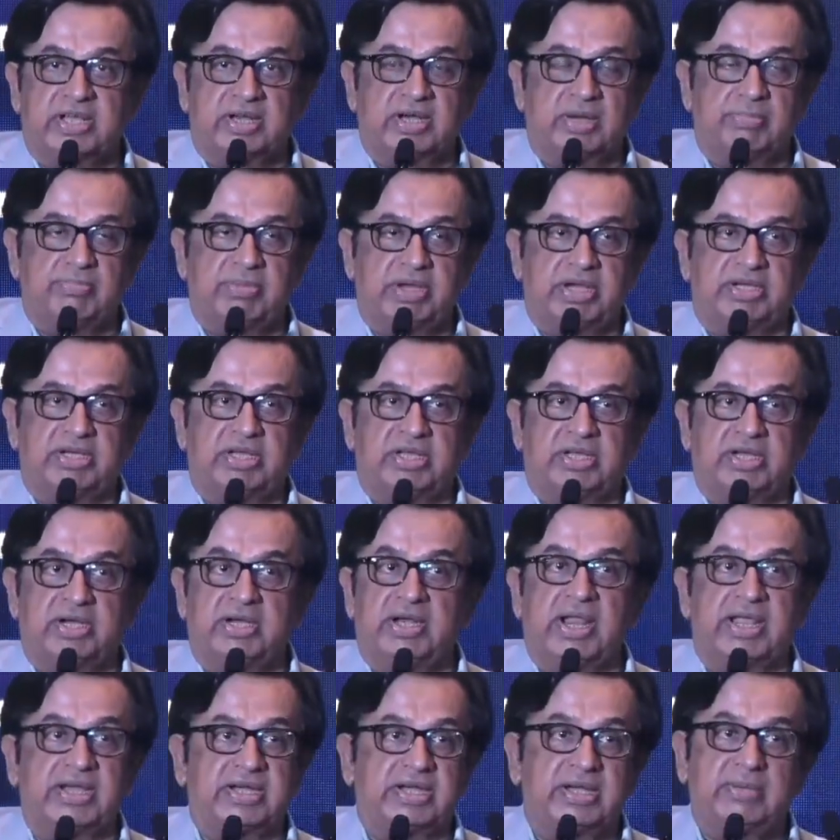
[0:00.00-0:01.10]
being taken
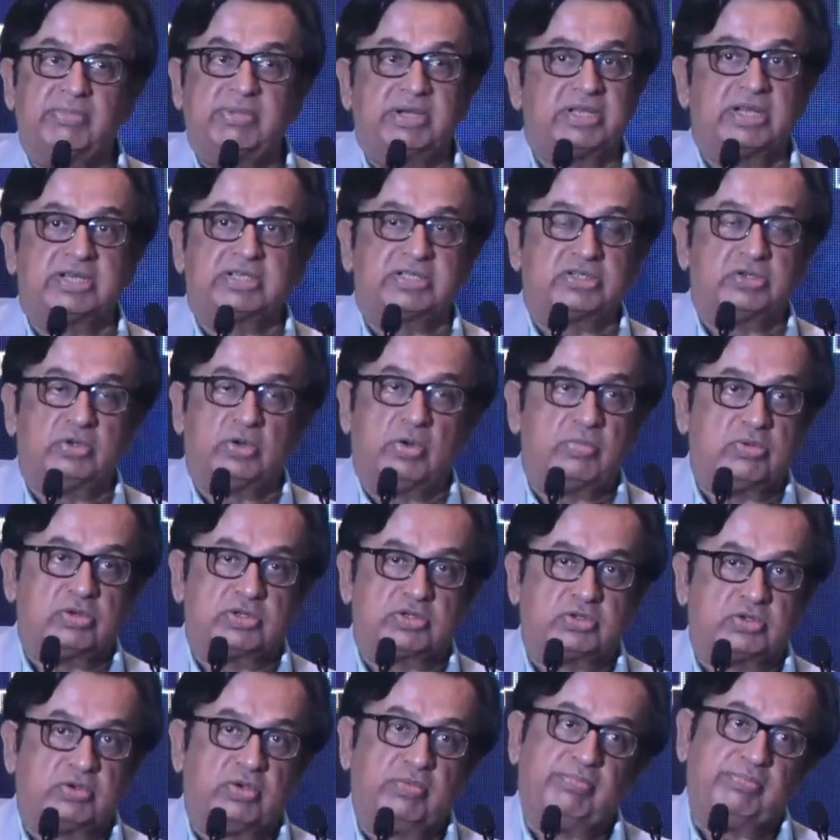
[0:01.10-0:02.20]
lightly, but that's no more
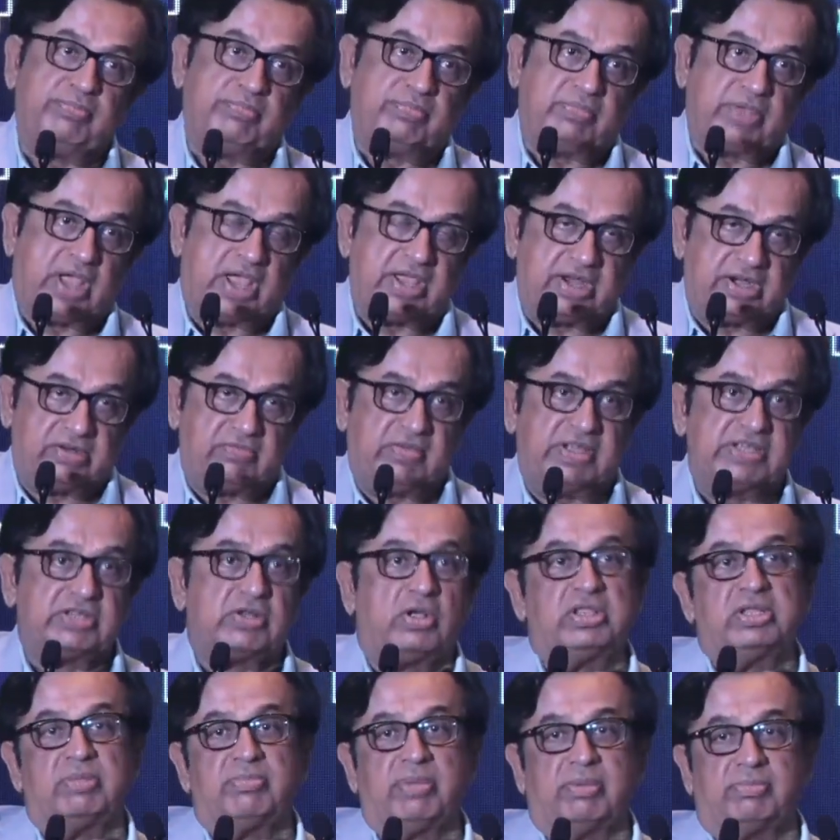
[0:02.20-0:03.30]
so. I advise
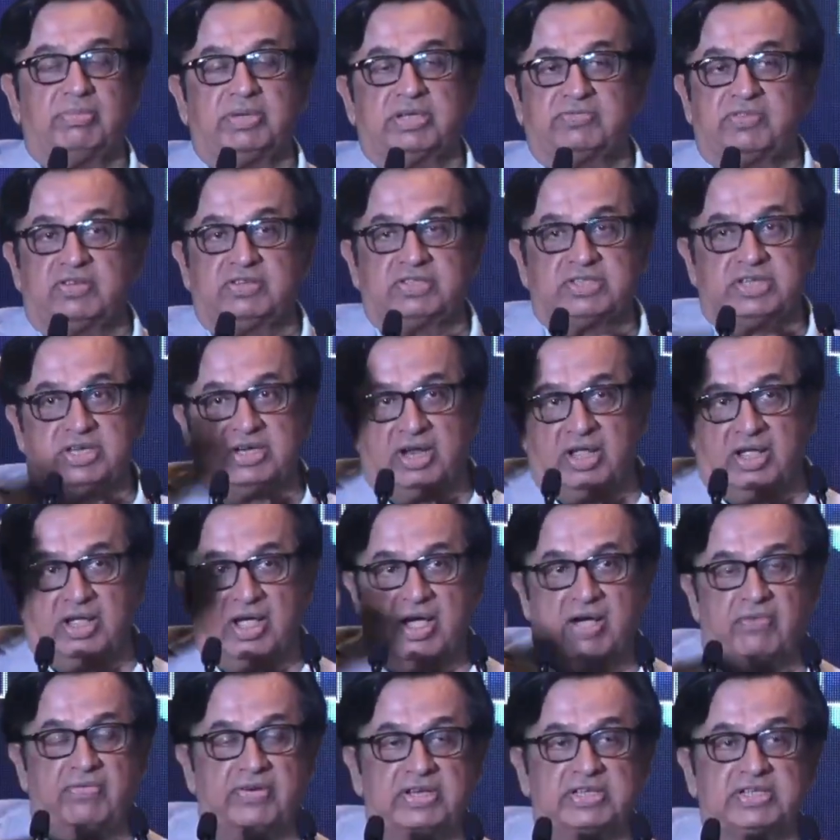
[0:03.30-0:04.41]
all the members. We have seen
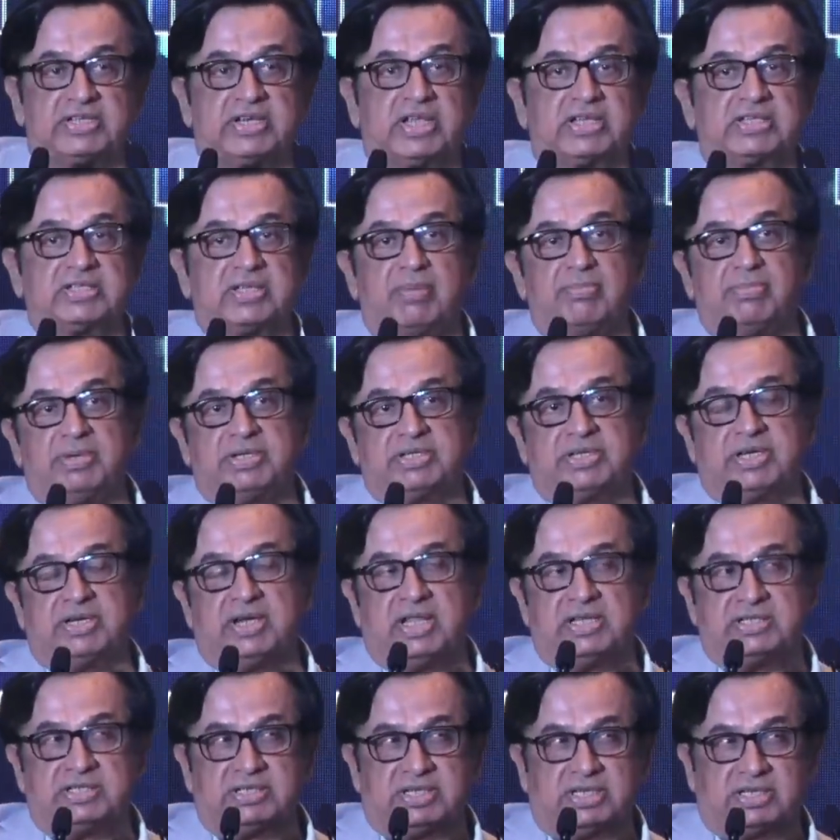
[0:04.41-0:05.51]
half a dozen examples in
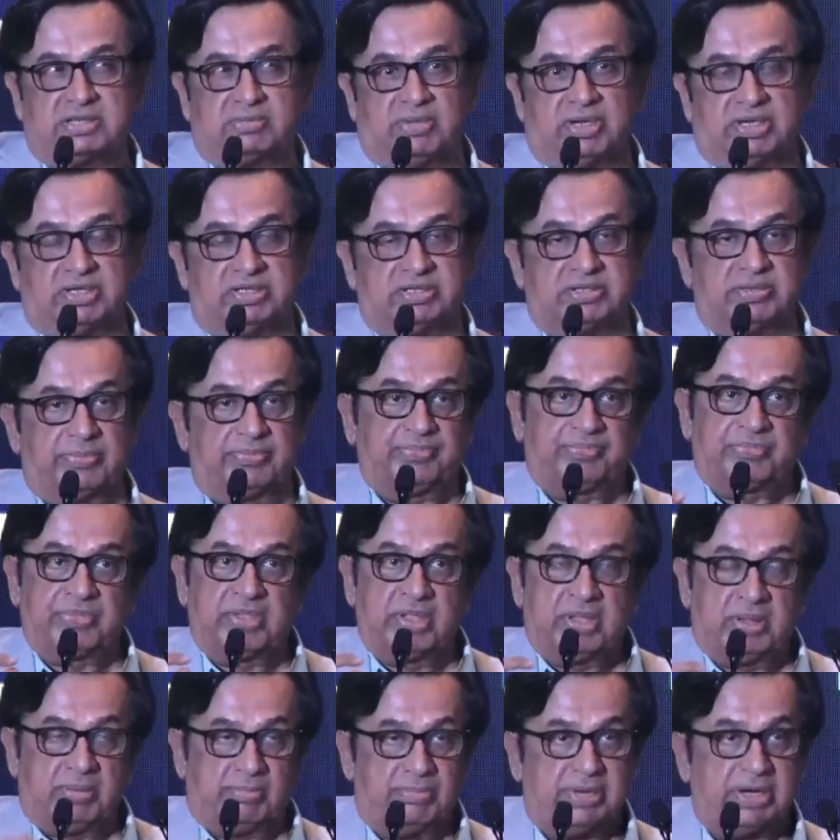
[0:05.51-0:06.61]
last 6 months,
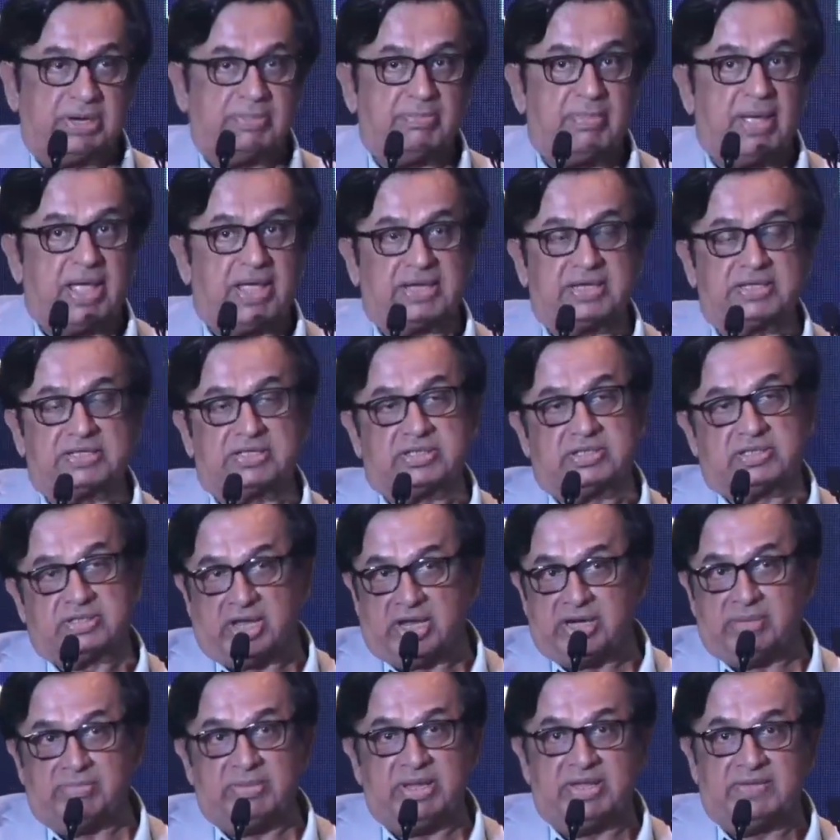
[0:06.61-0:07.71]
with banks,
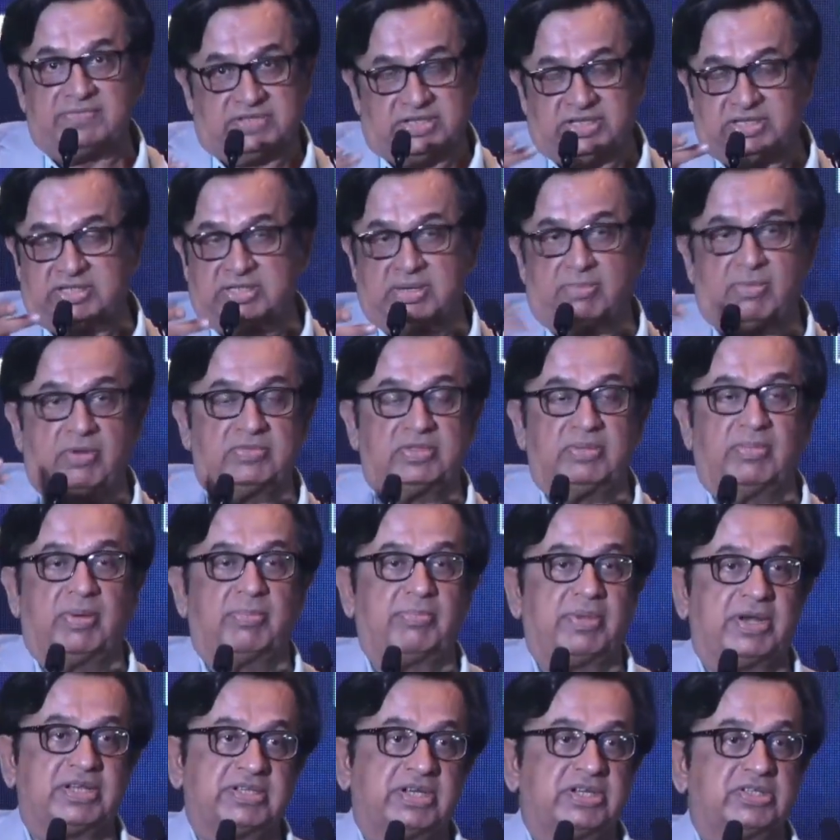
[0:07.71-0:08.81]
NBFCs, some of them are
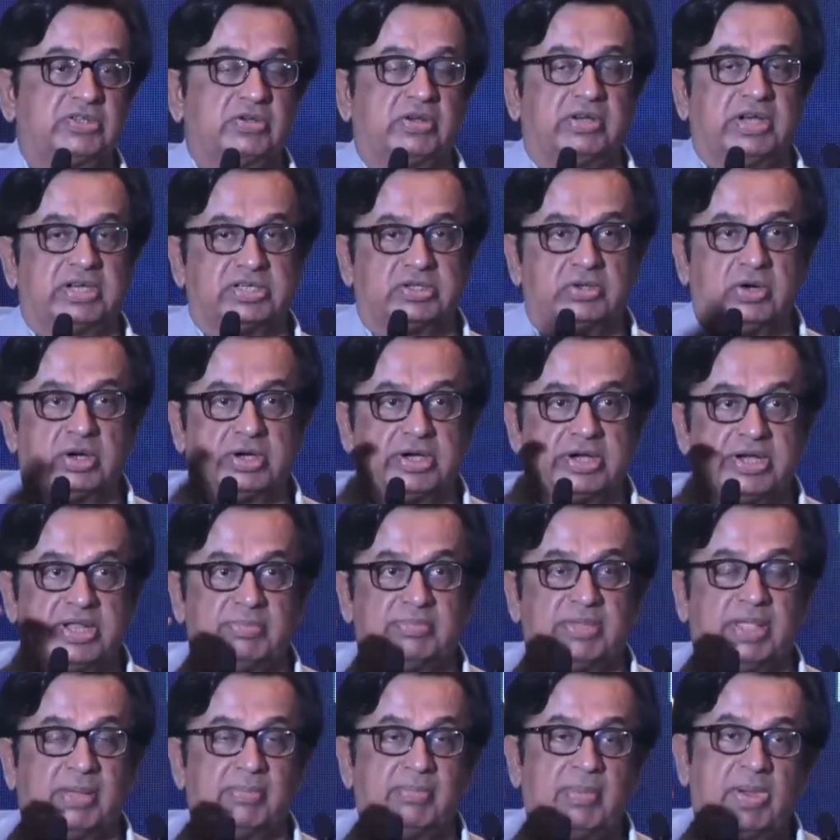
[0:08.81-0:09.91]
present, so let's not name
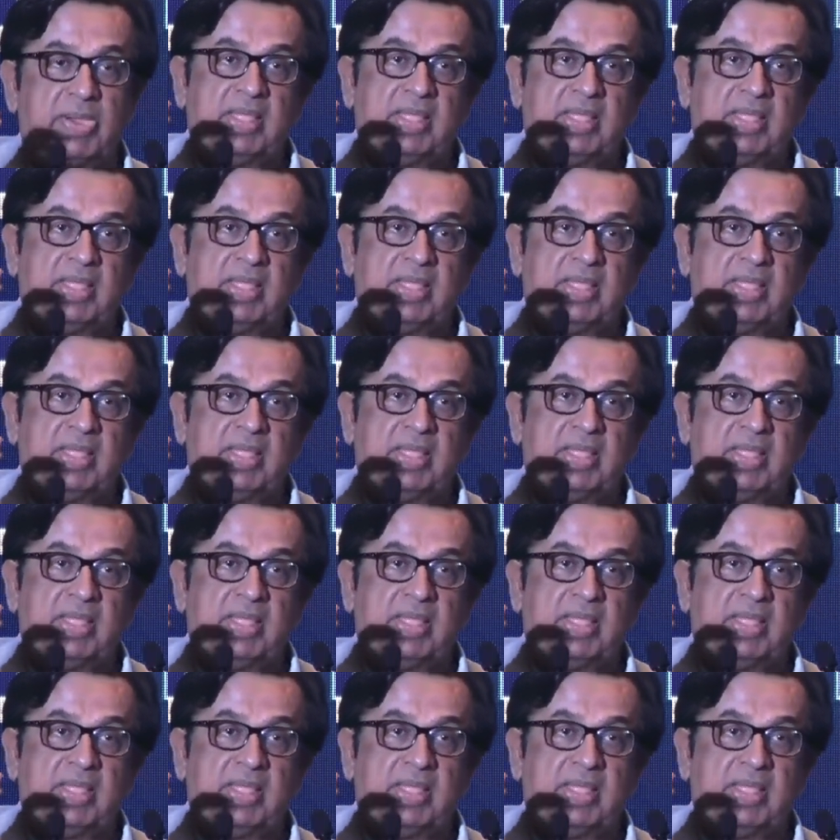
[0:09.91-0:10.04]
them.